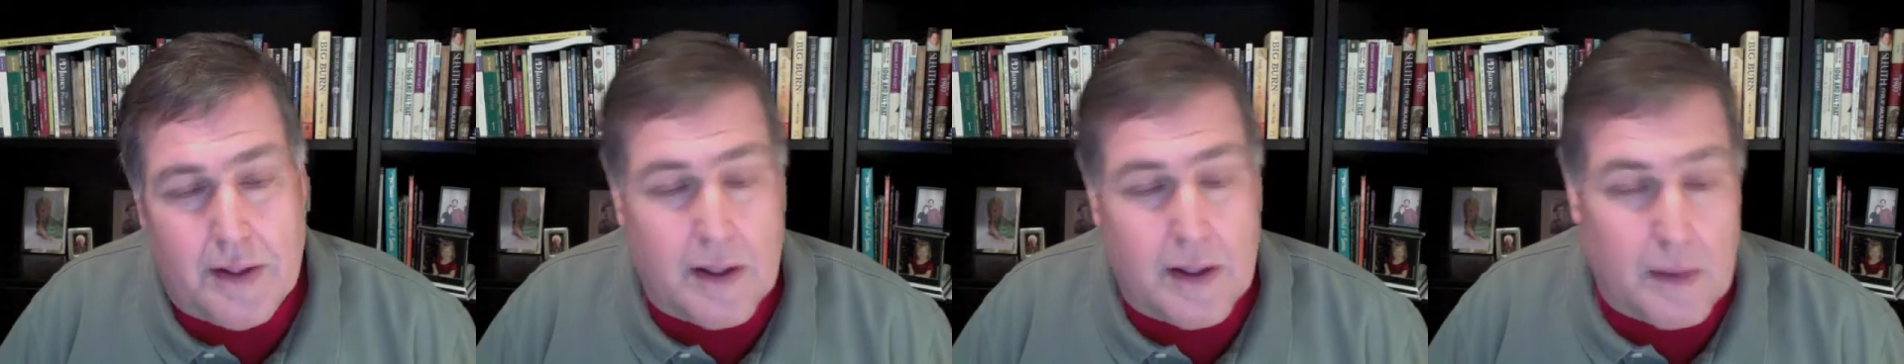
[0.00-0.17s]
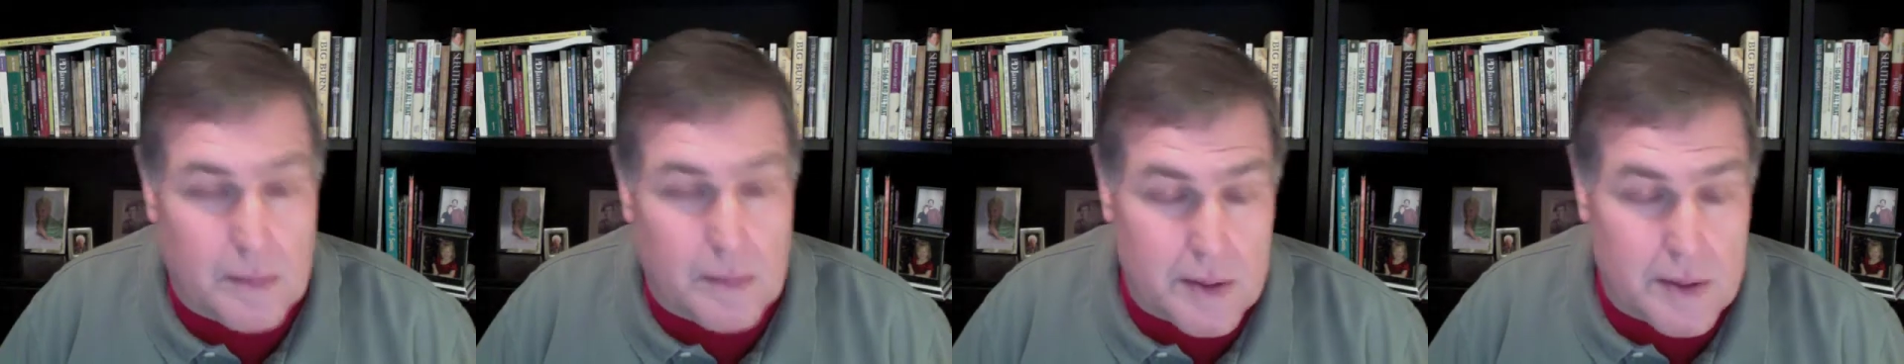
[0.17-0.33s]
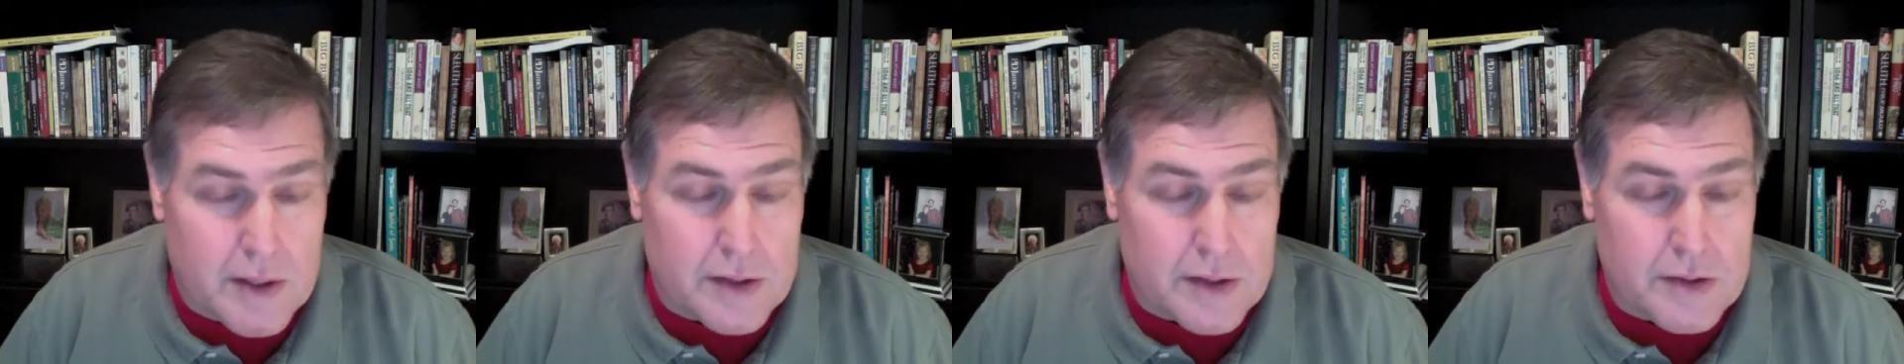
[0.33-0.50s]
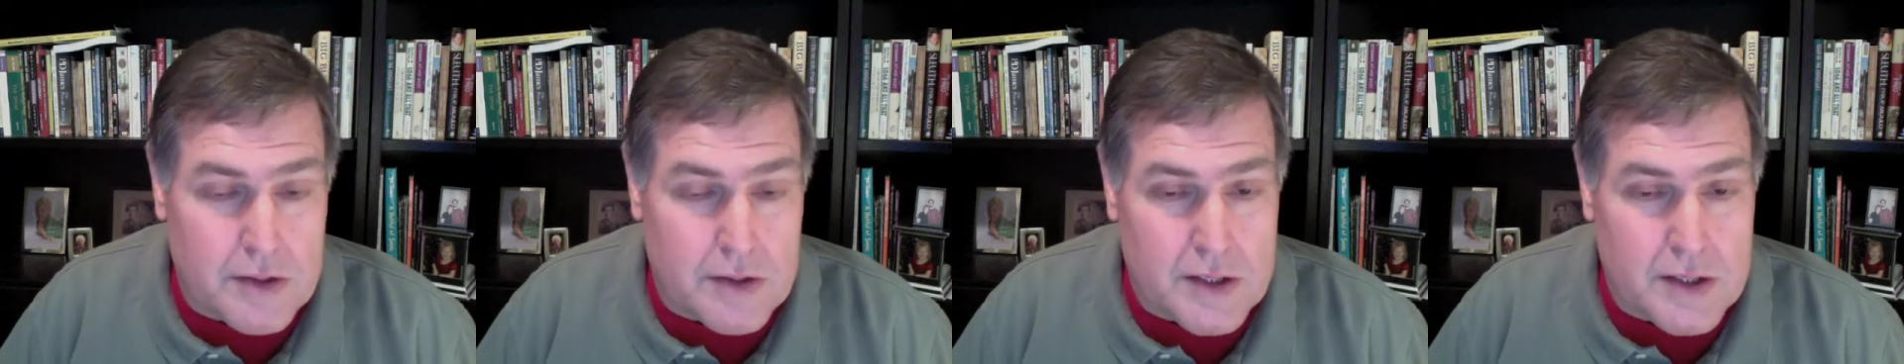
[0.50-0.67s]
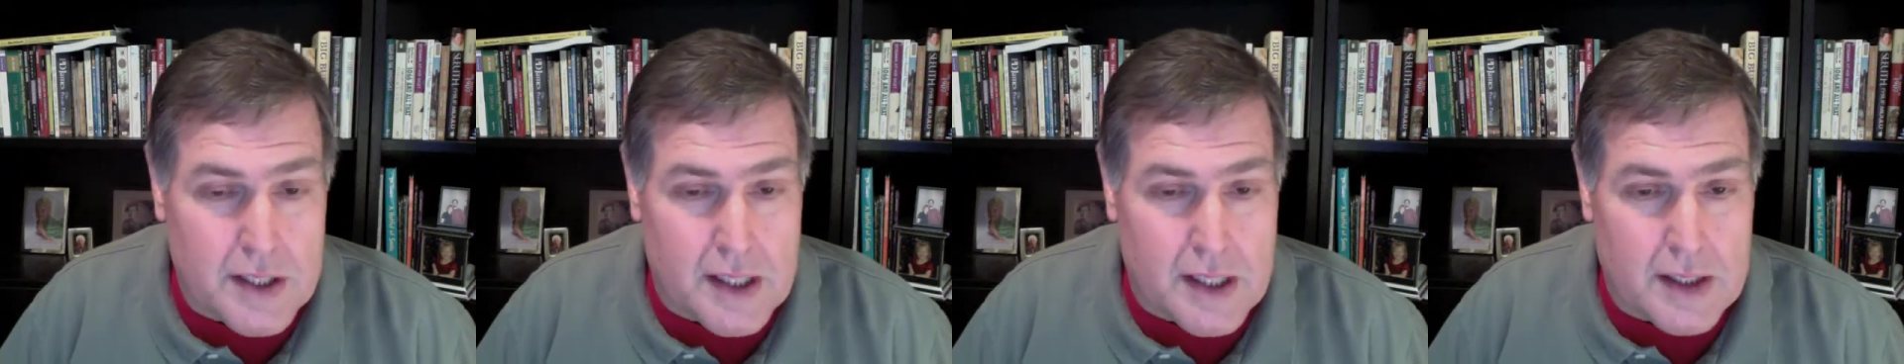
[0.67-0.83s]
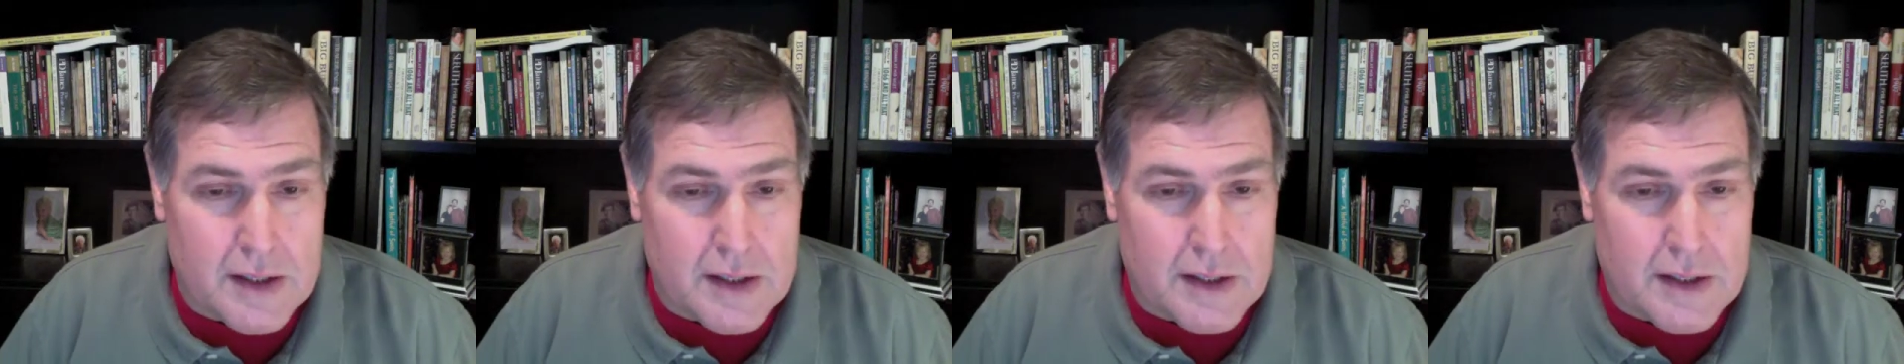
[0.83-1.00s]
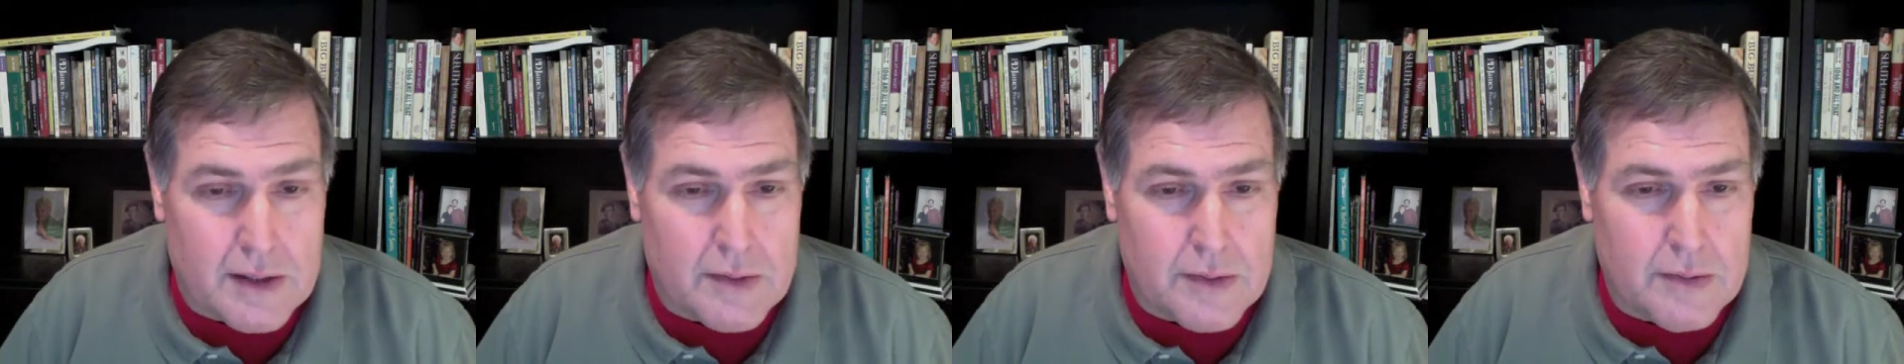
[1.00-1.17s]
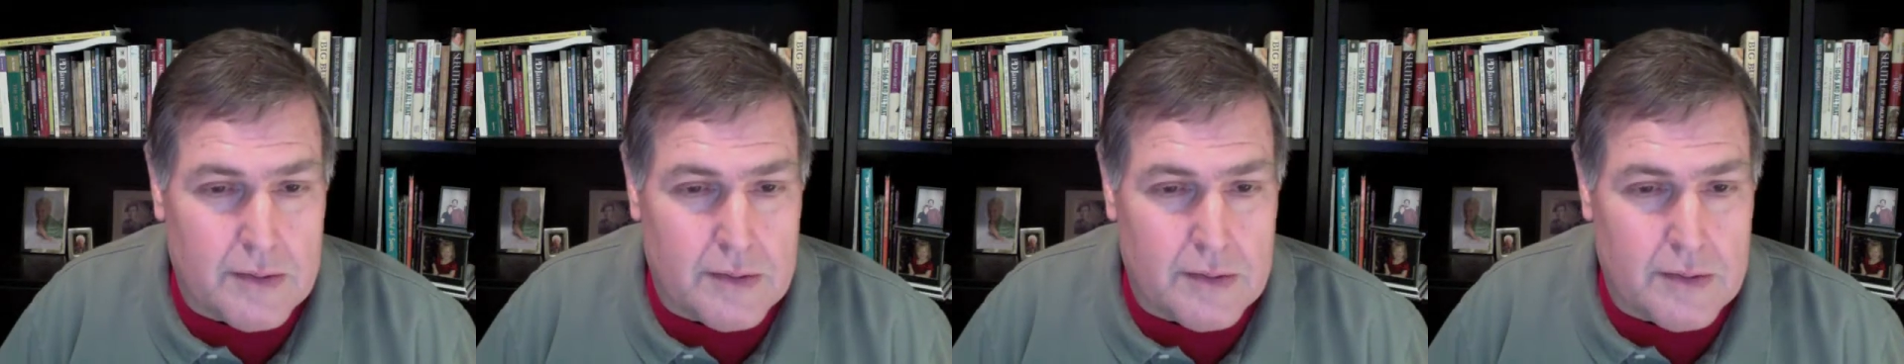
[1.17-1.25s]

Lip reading: helped me understand it.